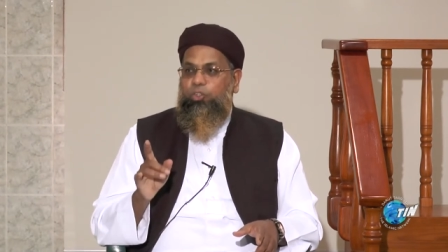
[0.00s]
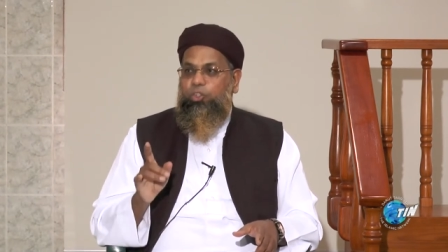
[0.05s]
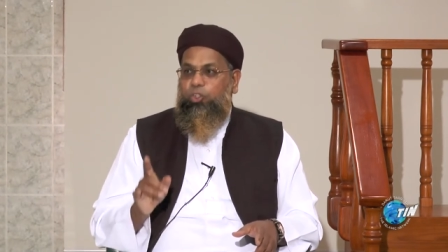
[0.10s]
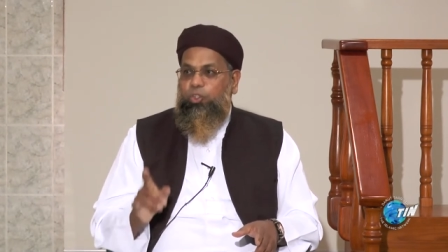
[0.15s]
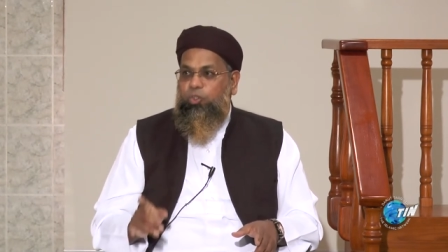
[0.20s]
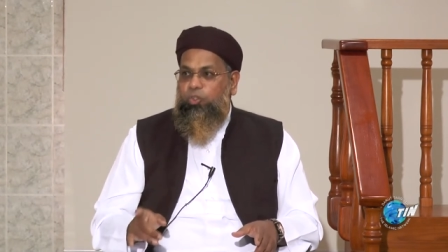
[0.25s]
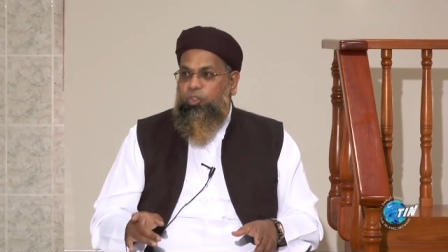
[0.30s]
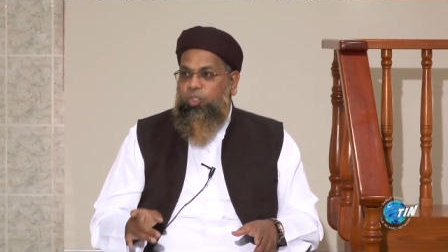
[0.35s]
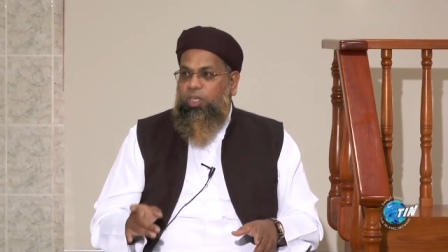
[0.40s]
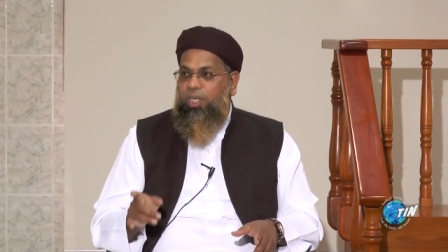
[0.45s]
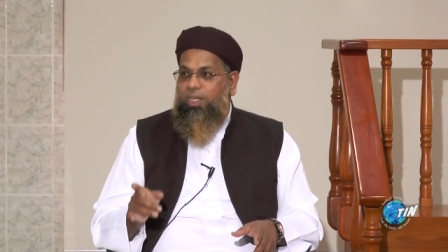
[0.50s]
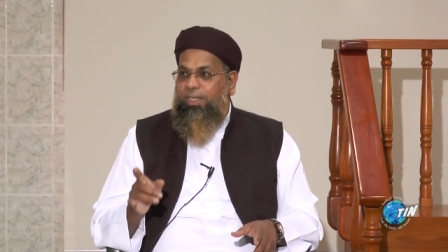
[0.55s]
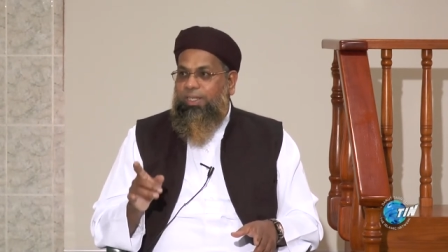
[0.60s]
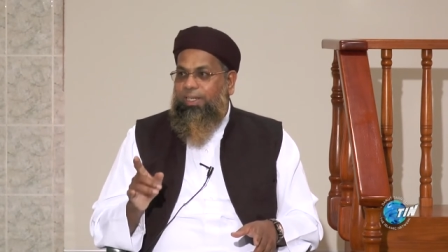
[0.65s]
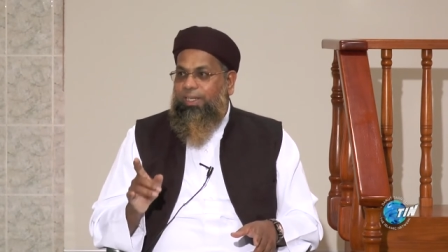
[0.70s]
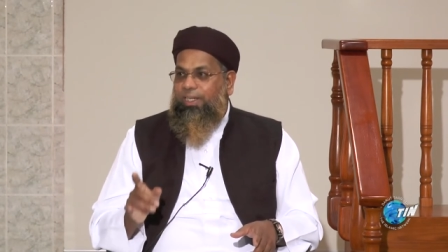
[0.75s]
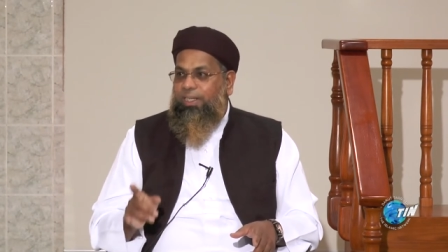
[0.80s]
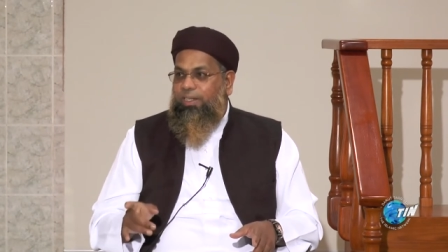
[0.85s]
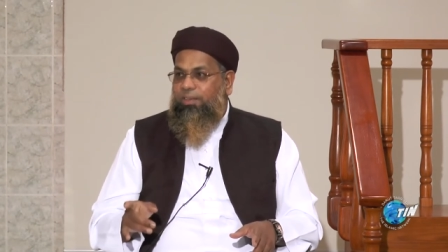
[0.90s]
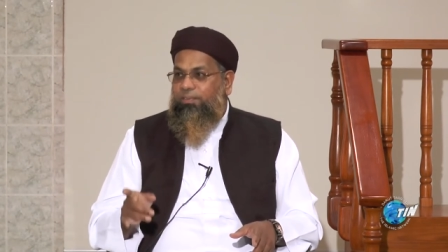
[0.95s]
do not
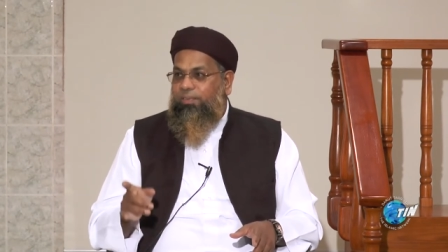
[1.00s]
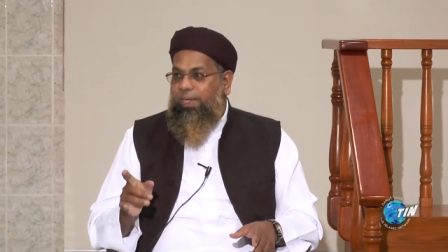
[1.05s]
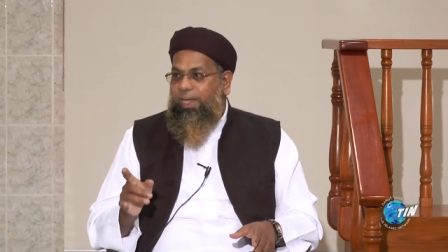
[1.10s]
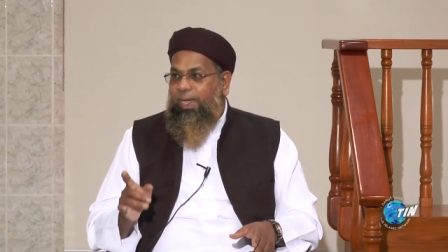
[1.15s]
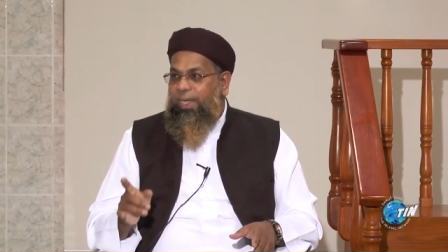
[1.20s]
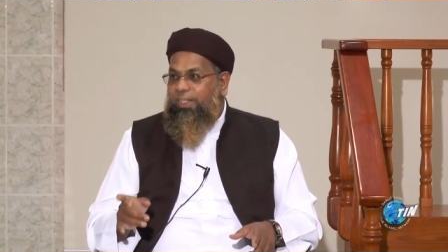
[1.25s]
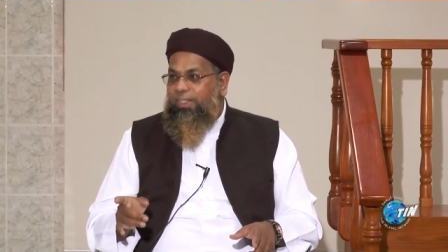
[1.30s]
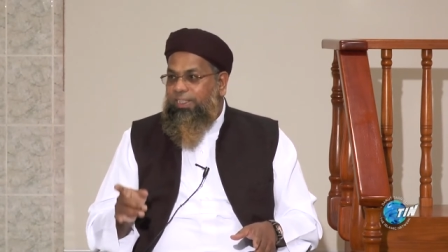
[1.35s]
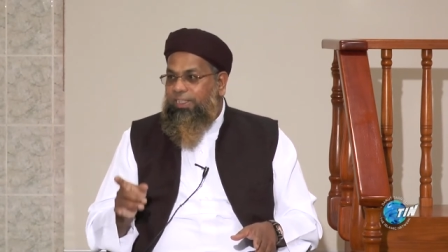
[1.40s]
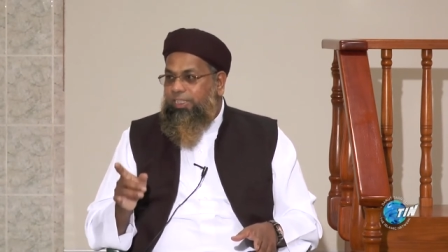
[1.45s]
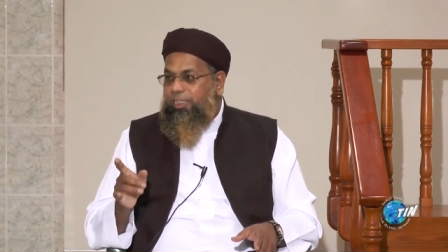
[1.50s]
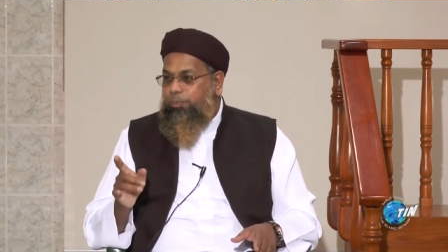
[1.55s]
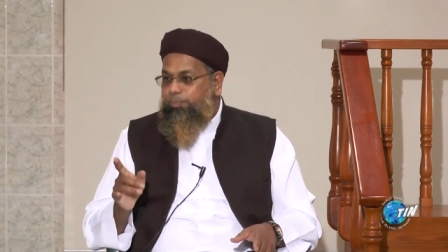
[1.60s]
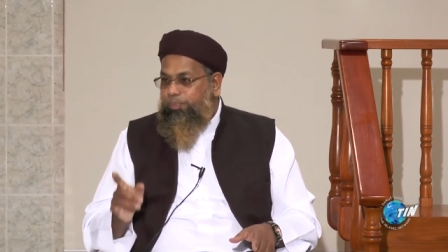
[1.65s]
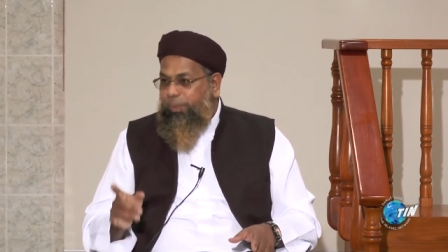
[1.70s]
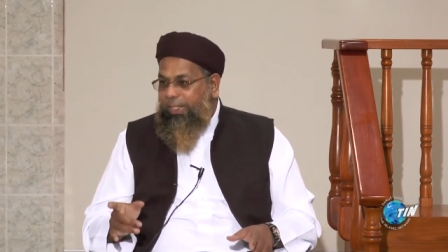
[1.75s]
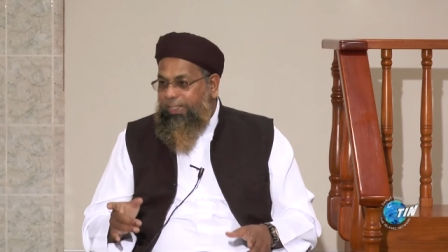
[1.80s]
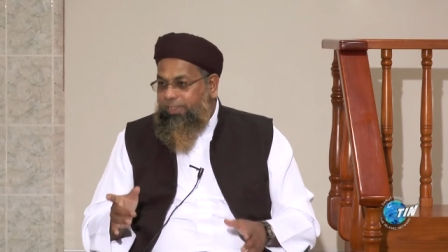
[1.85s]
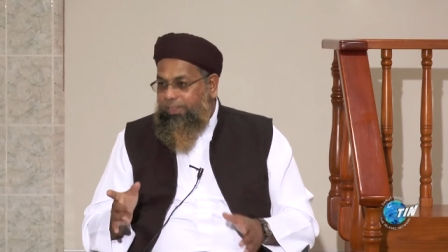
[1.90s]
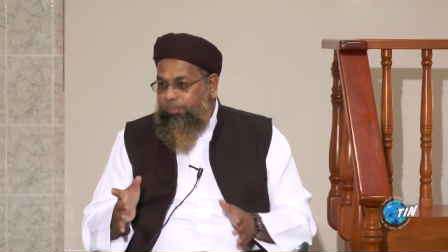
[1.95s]
leave any
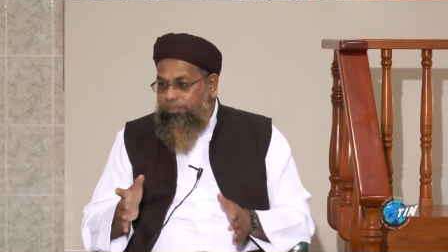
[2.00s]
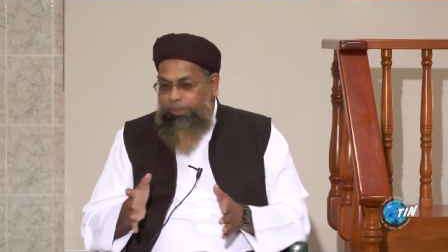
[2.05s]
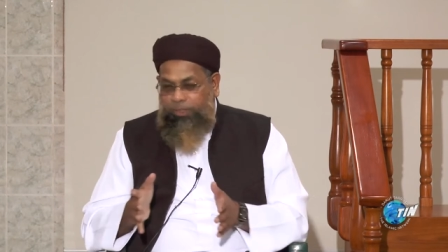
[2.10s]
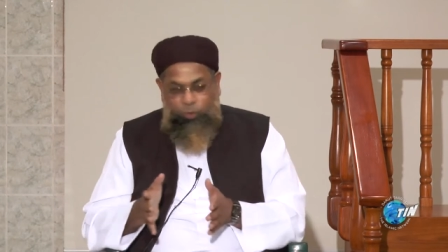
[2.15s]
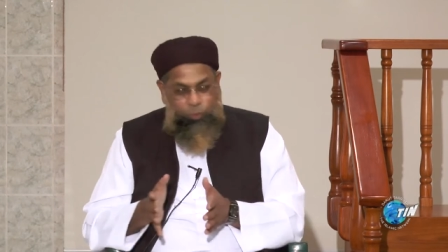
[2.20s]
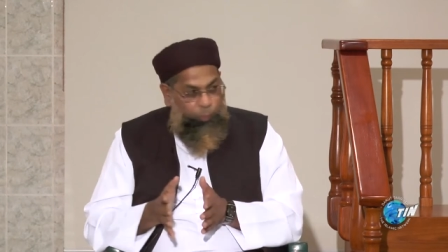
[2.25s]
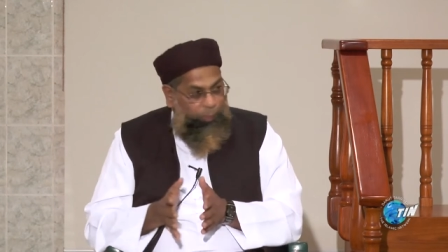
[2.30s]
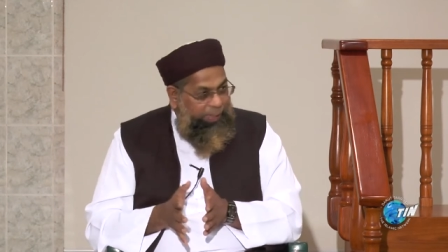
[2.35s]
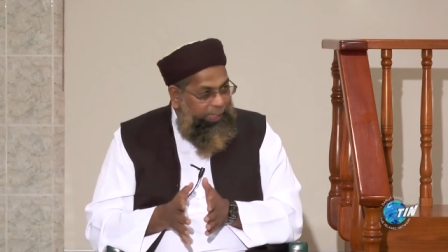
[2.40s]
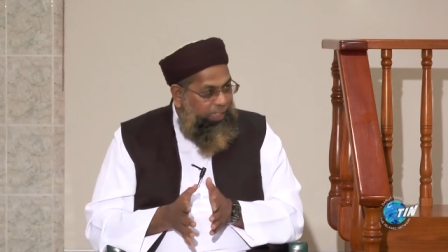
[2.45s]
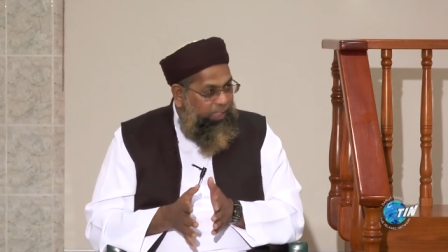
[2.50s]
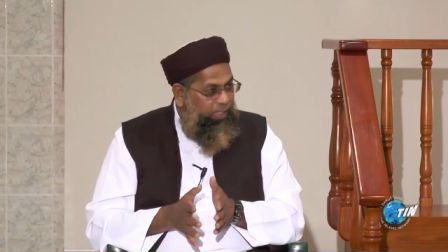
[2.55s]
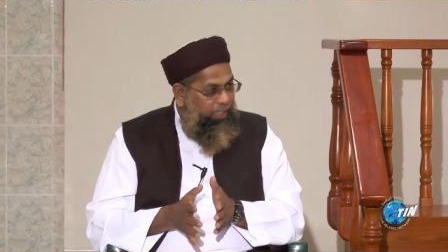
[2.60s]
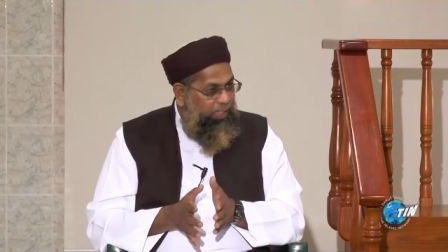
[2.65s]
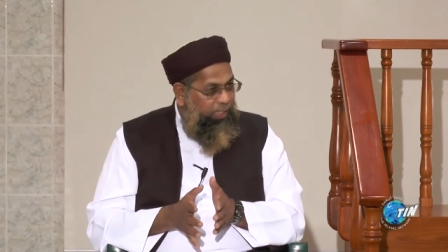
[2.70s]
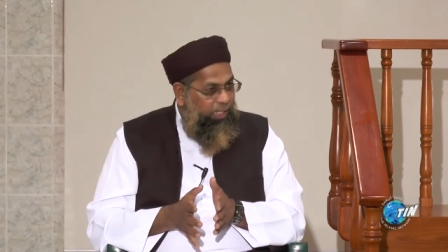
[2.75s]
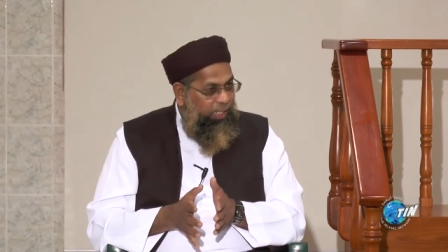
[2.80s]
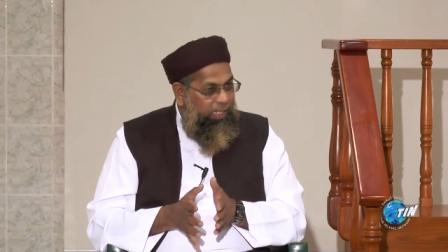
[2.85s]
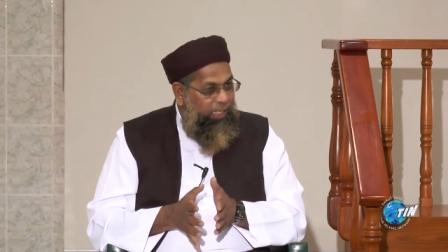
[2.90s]
space between